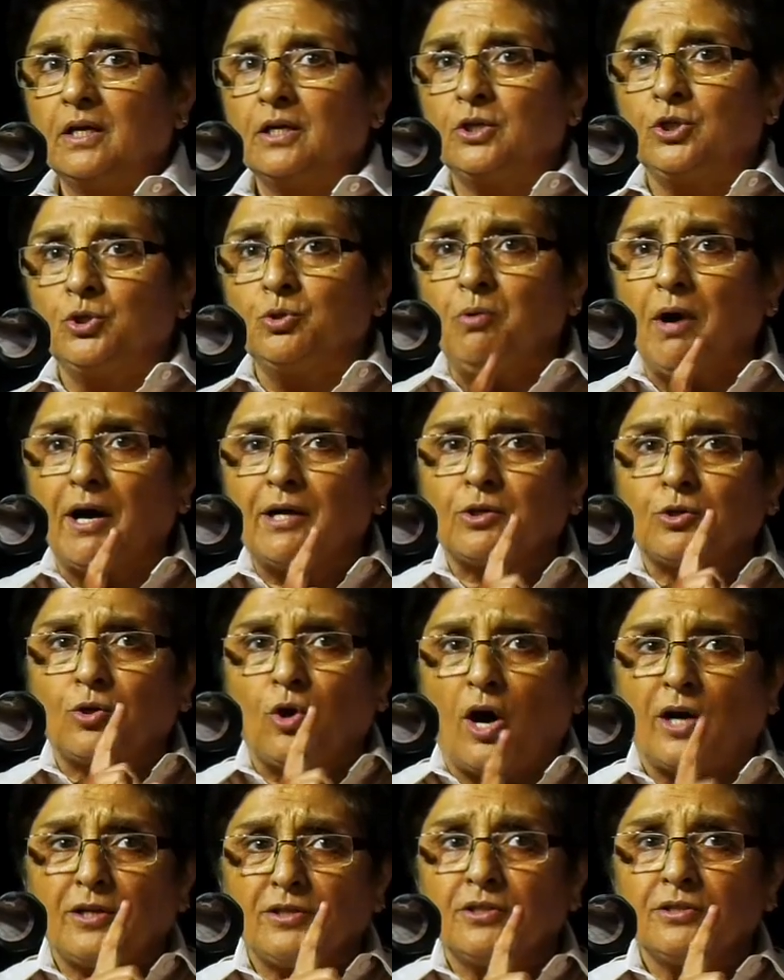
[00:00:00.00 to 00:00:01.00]
You are
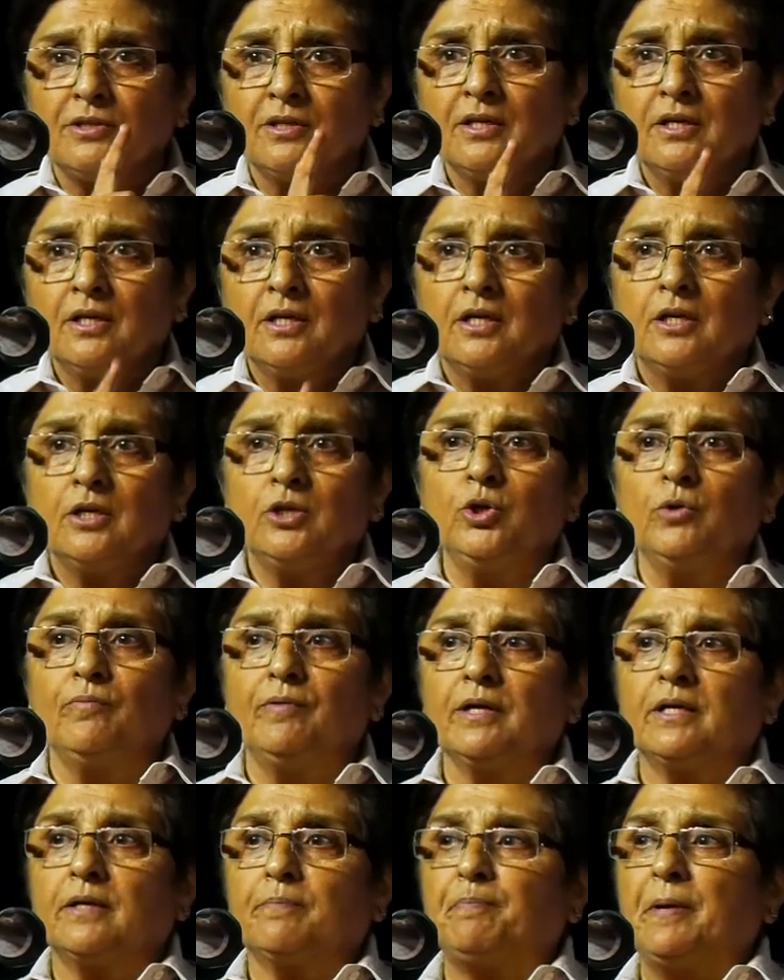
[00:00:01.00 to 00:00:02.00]
caught, you
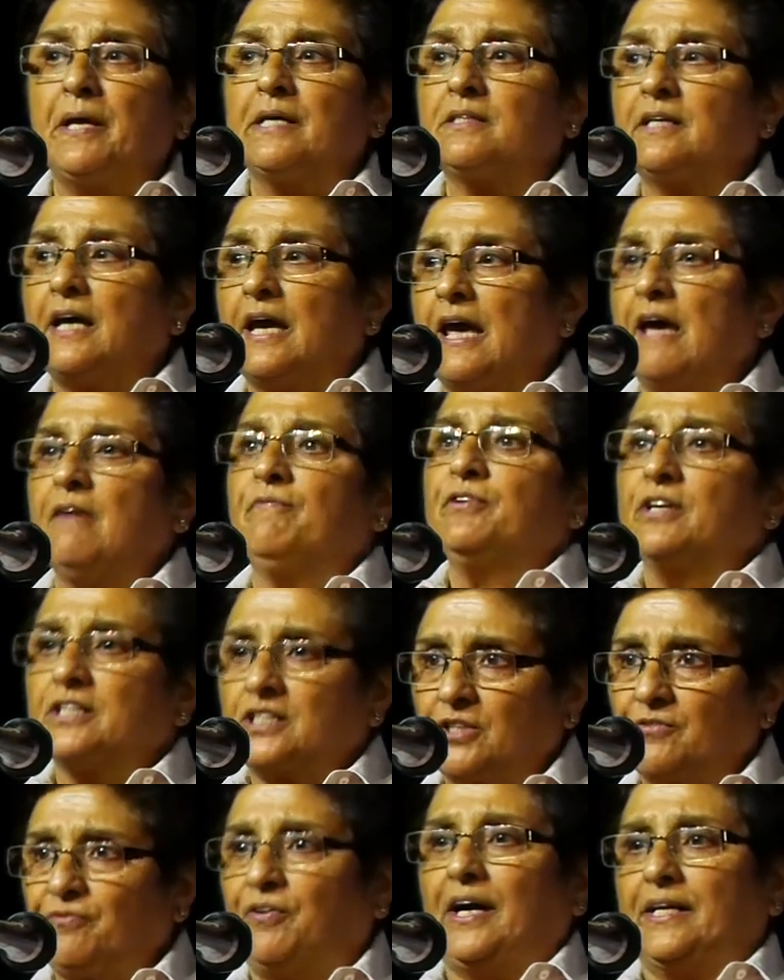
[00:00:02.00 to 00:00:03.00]
will pay the
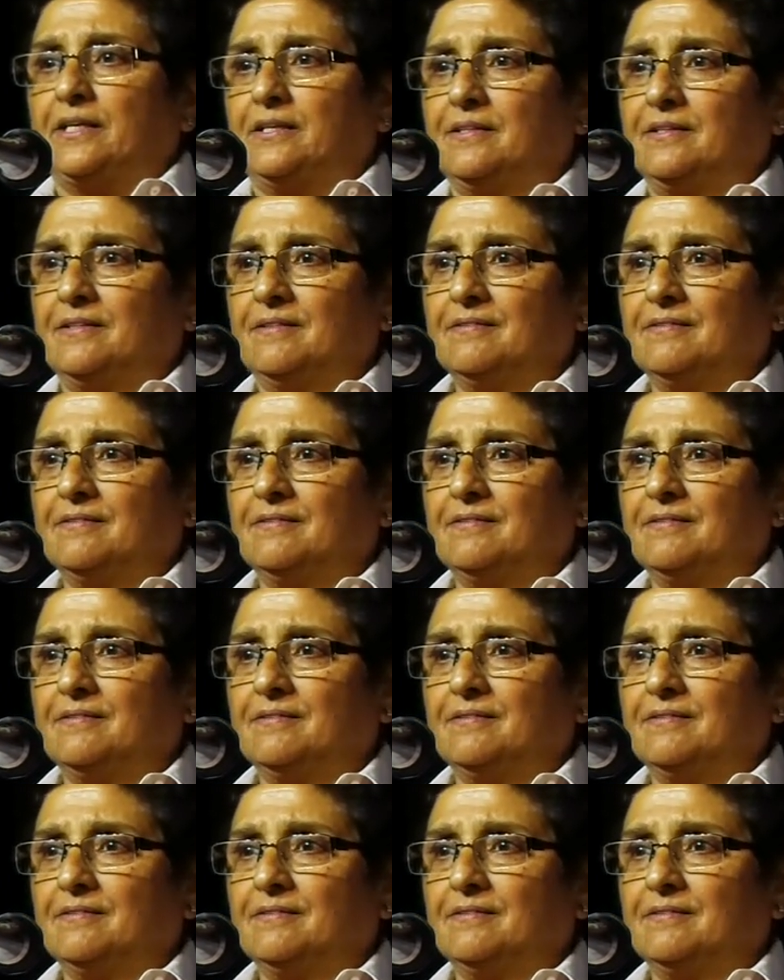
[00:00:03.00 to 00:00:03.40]
heaviest fine.